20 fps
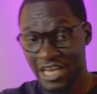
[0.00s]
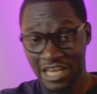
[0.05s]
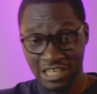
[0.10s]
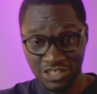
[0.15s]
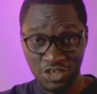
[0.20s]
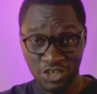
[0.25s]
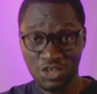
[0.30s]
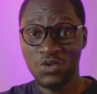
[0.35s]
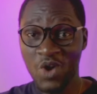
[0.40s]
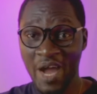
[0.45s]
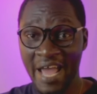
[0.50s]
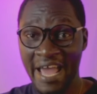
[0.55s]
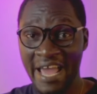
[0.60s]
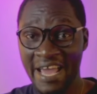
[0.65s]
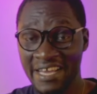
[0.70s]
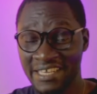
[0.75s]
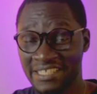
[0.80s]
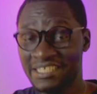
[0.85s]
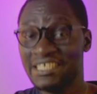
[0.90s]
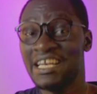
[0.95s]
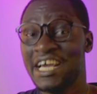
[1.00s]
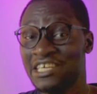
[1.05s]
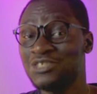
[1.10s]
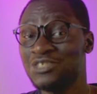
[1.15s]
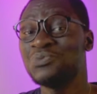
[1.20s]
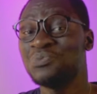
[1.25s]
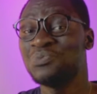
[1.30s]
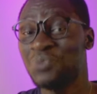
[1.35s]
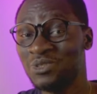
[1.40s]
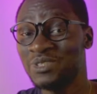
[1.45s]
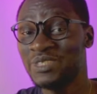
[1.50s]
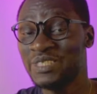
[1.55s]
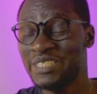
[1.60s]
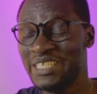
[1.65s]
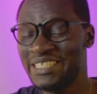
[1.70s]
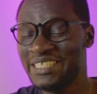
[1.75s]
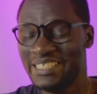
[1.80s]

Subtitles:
And y'all know her. She likes to post.